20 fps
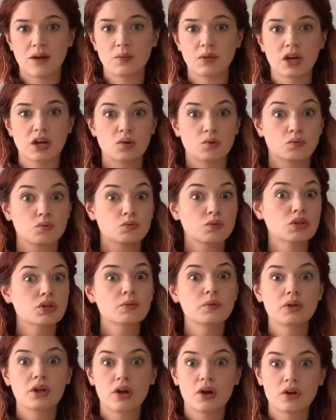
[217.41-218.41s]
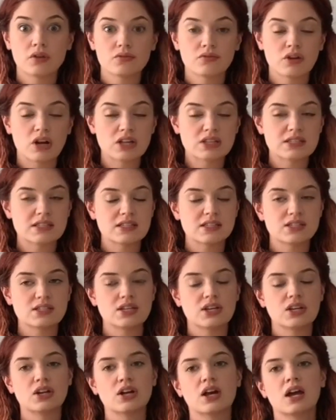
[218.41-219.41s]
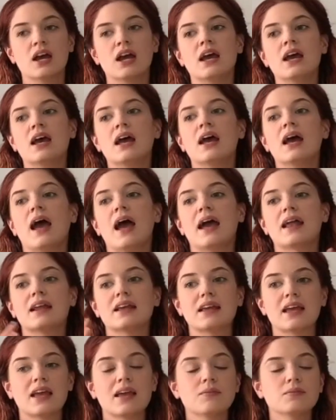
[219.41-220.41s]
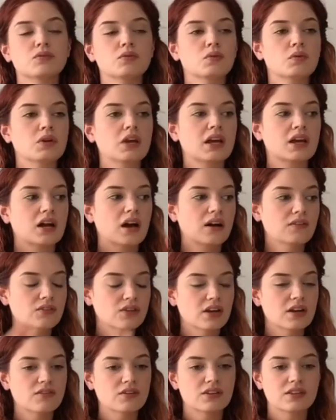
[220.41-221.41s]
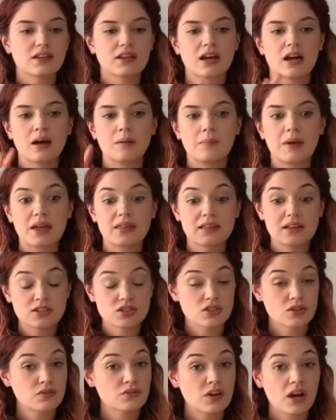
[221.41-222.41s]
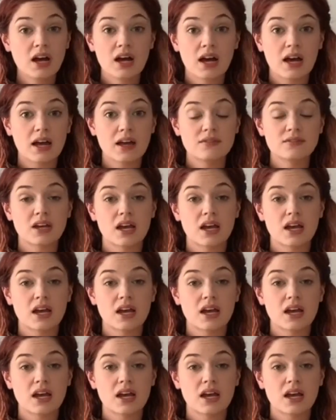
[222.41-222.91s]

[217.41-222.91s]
We got a really hard frost this year, and it came through and I covered everything up and they survived.